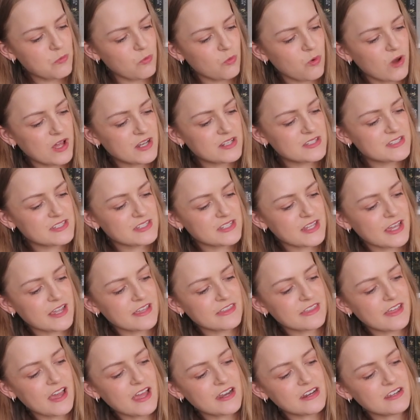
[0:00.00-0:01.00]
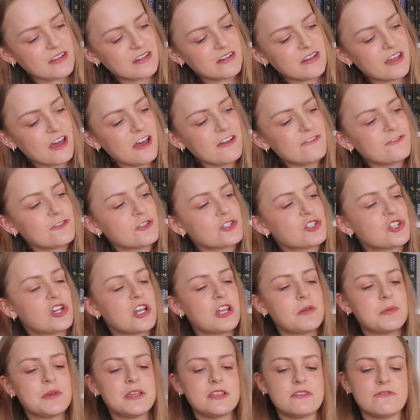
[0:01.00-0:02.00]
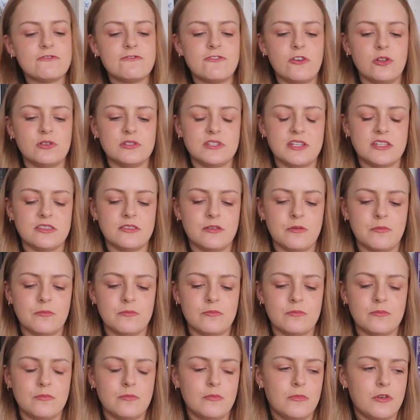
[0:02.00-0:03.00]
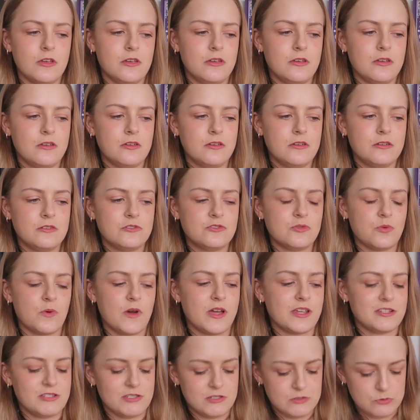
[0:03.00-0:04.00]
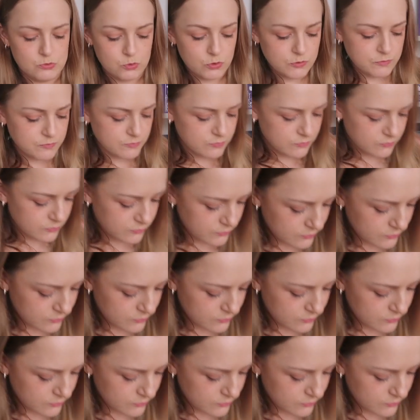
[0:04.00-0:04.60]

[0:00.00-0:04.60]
them once like that enough, or should I be folding them twice? Whoop.